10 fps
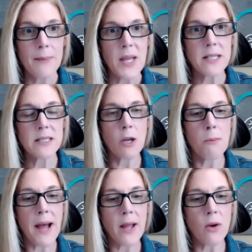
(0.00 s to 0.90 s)
And so,
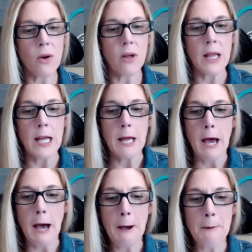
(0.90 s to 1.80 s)
Michael,
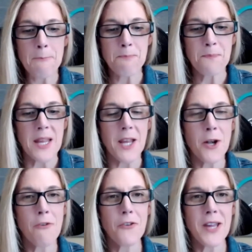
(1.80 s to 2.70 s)
um, you
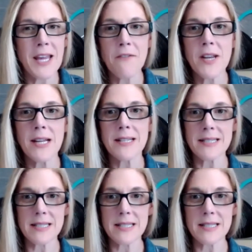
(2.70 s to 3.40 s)
know, forgiveness,